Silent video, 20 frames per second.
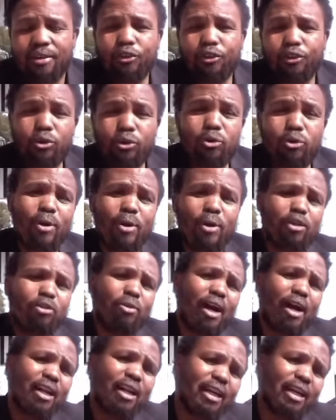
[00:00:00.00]
You want to
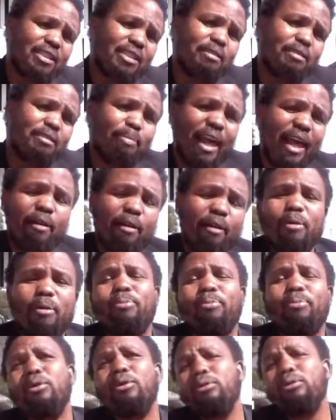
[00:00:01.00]
arrest black
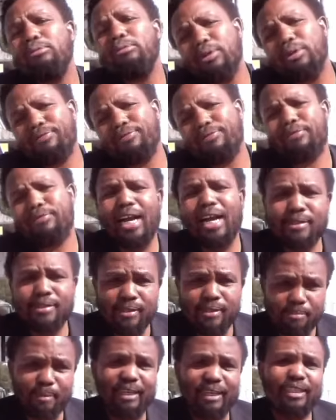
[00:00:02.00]
people with
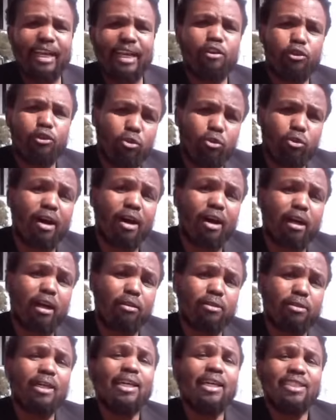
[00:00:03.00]
guns, but then you go
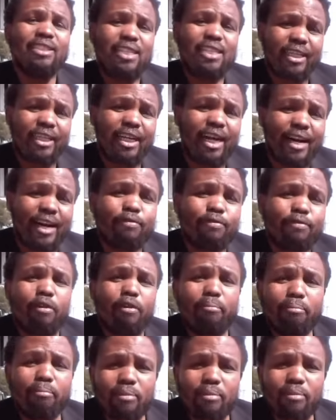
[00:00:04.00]
around taking guns
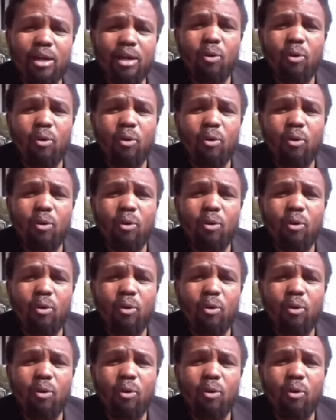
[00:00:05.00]
from